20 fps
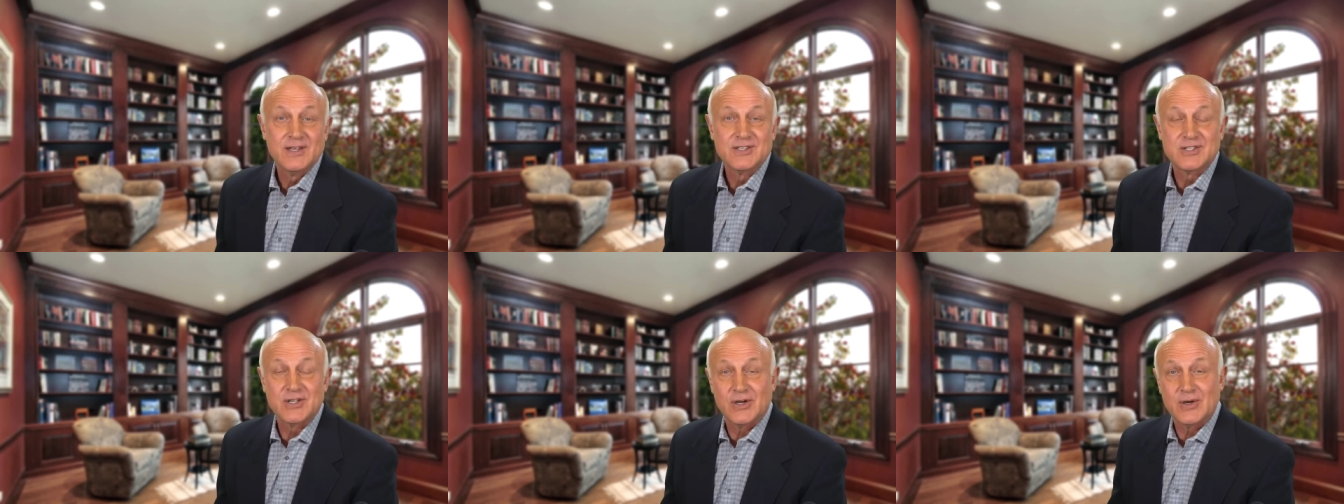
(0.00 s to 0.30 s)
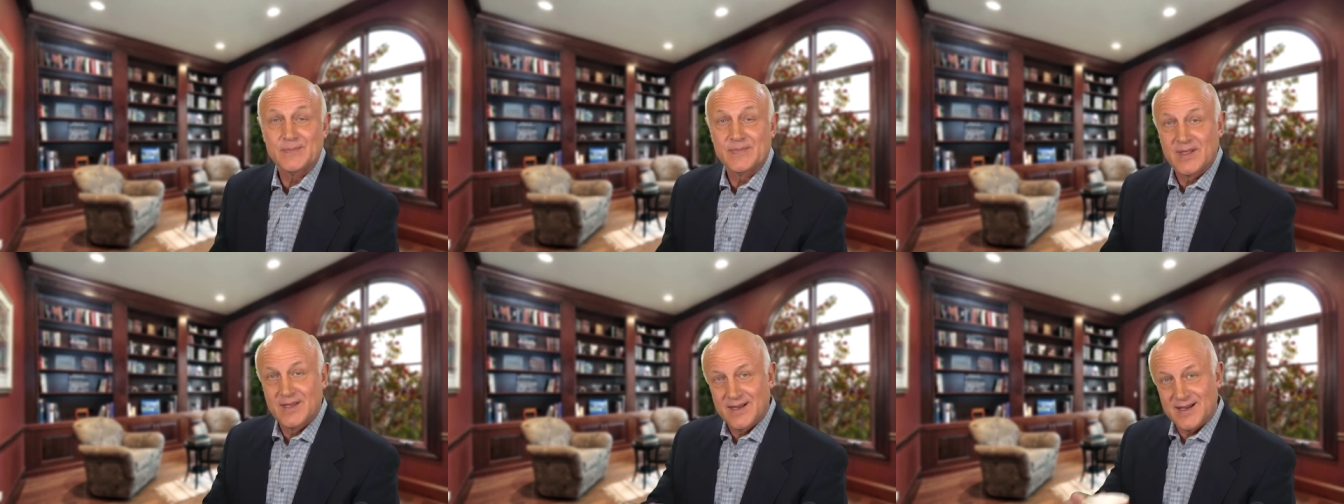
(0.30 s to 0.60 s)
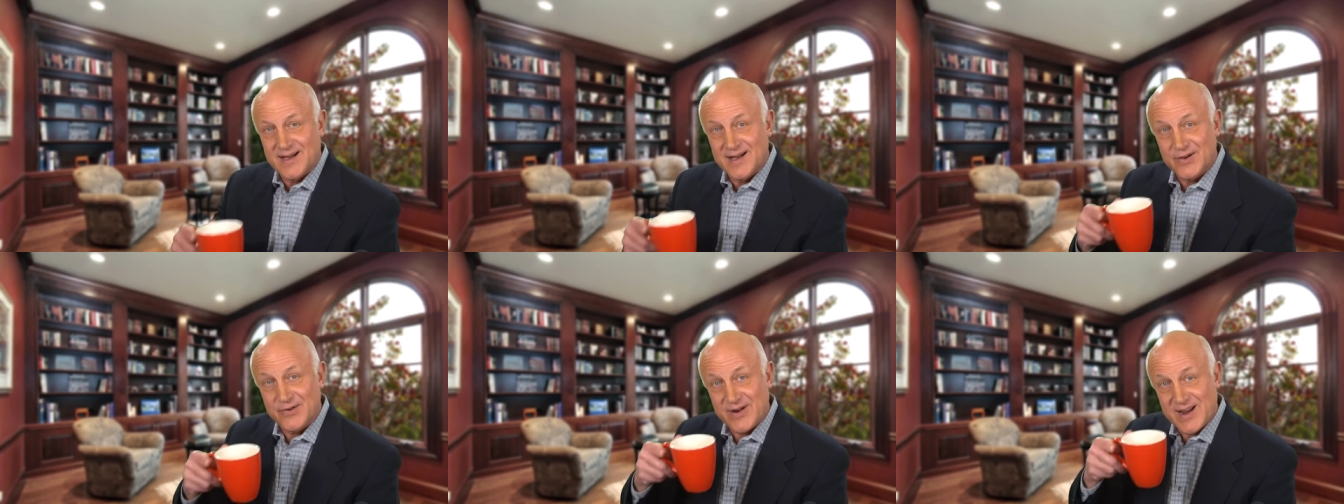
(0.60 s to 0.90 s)
So
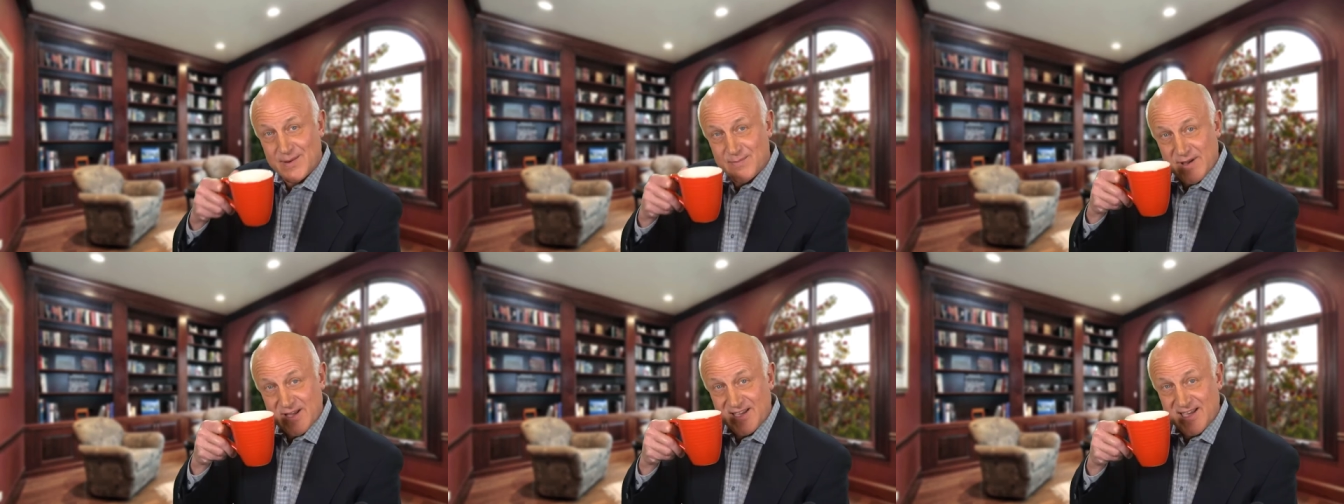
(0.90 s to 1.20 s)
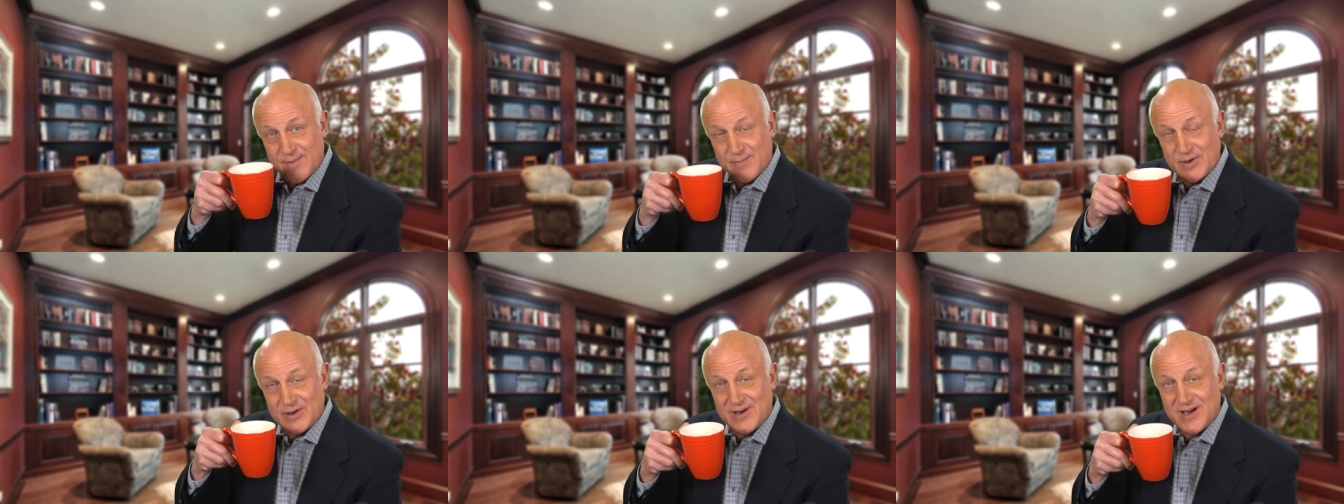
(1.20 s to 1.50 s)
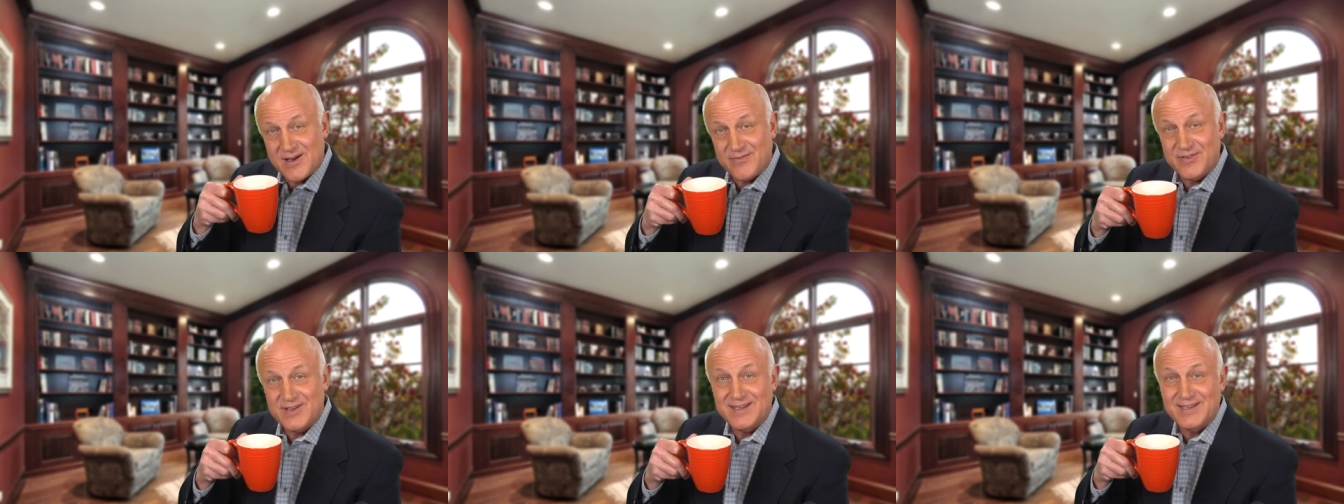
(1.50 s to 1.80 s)
I'll grab my cup of
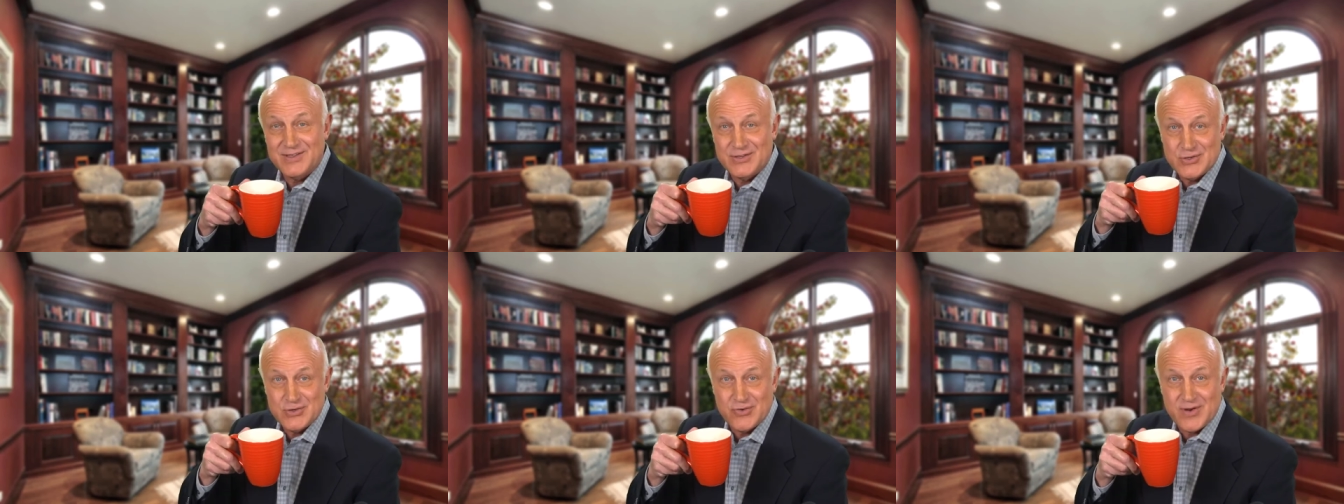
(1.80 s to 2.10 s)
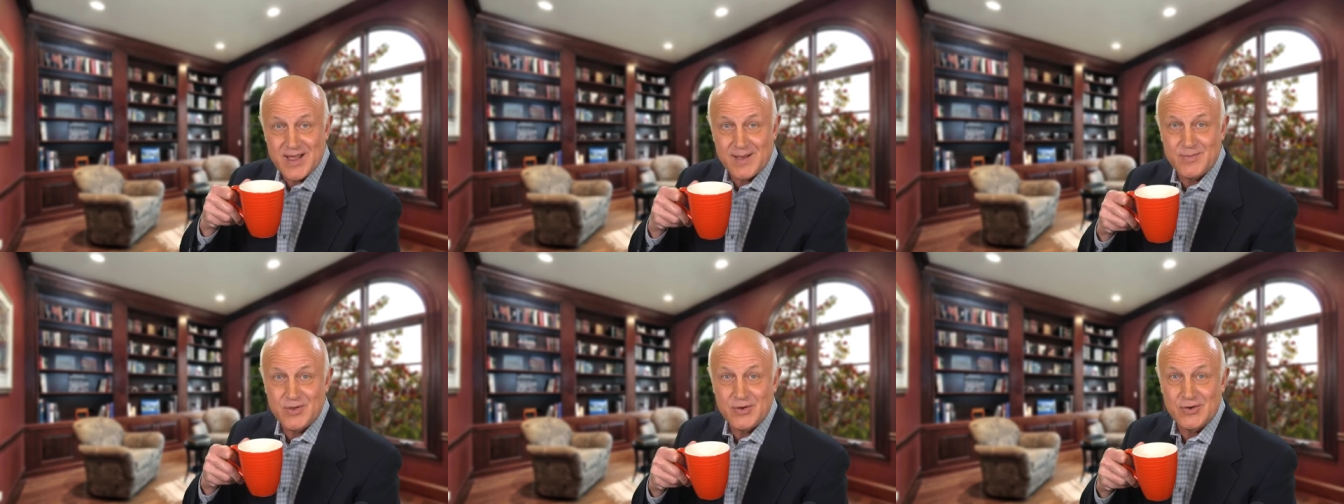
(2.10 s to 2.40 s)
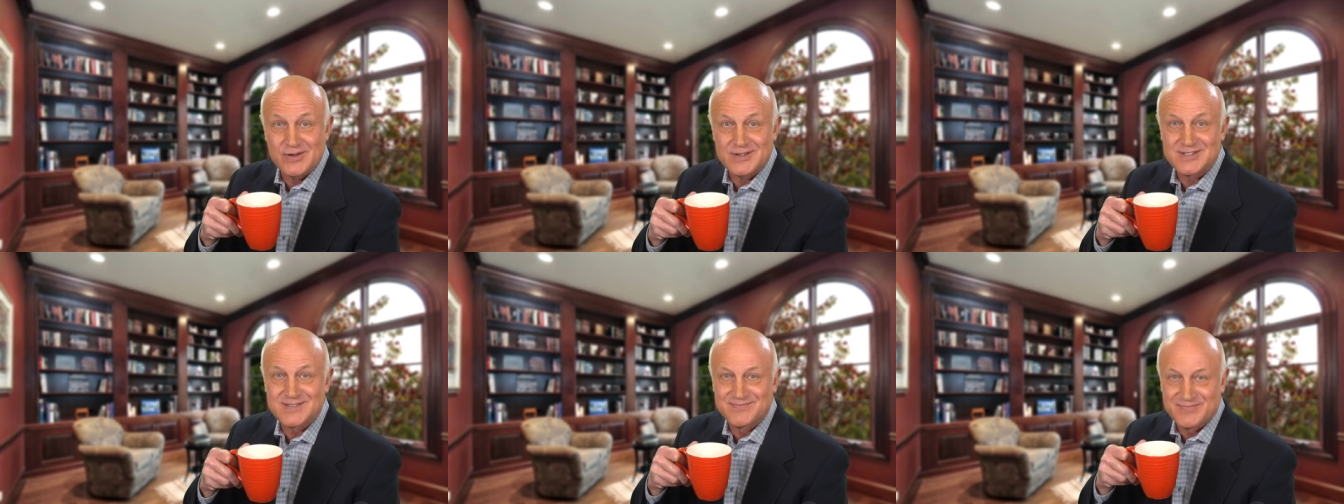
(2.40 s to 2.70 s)
coffee, you grab
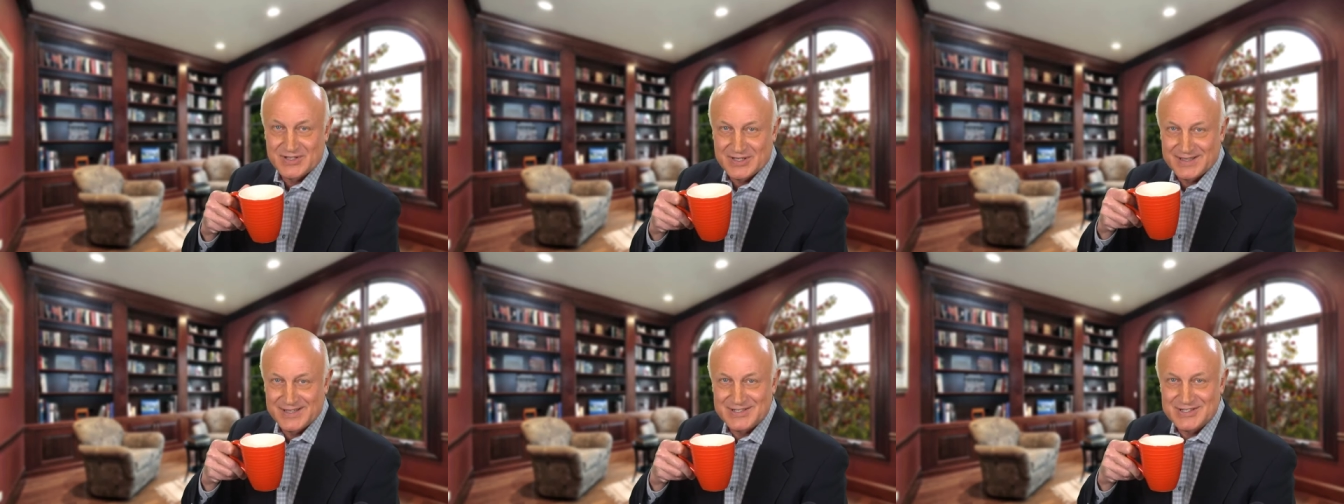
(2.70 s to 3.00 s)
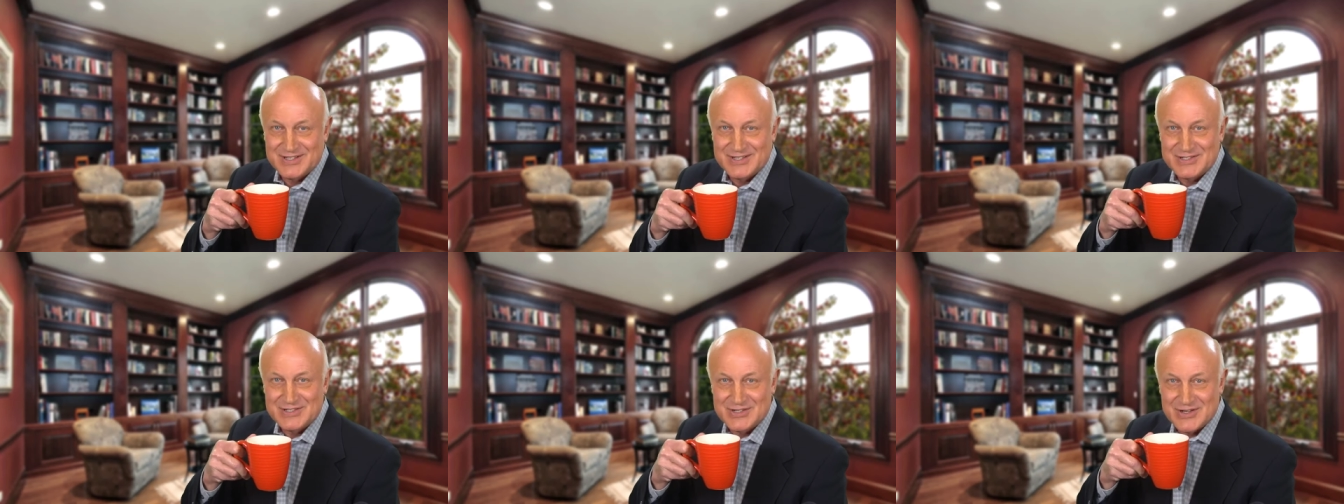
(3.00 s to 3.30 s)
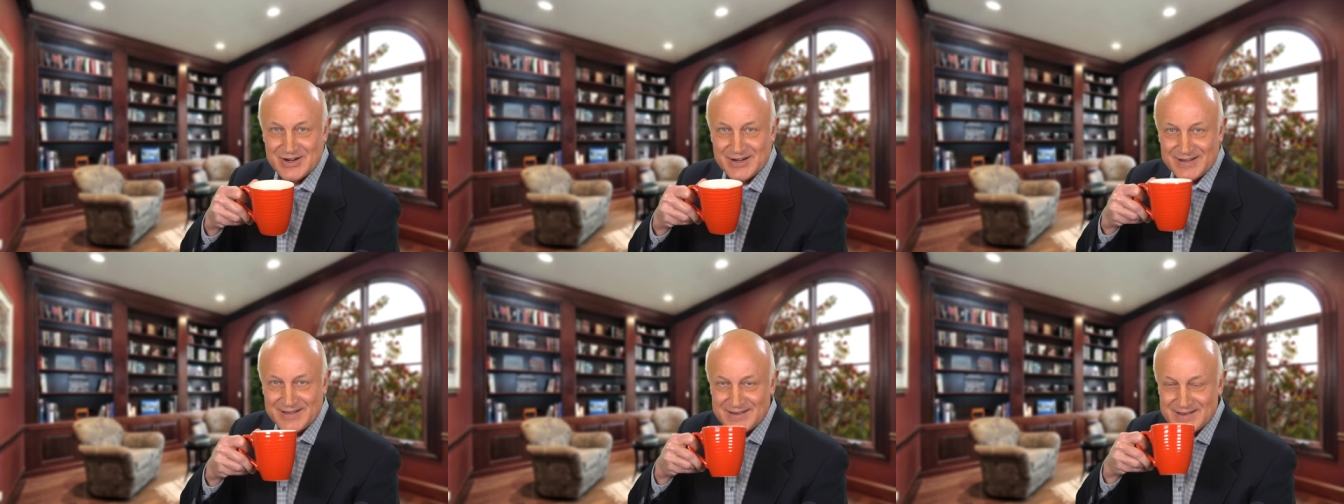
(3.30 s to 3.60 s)
yours, and let's get
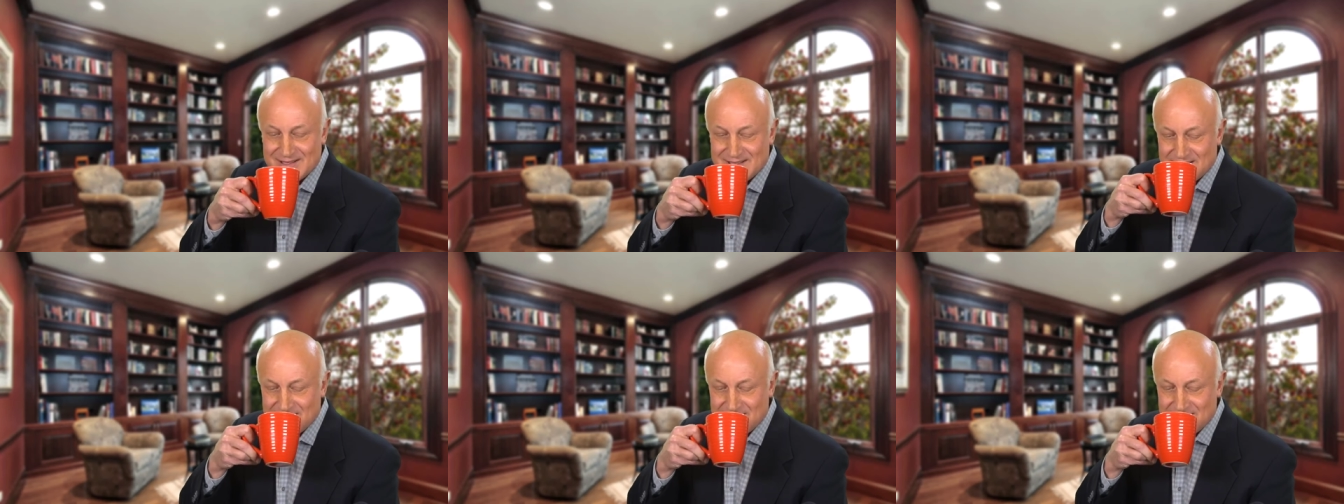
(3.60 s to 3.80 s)
started.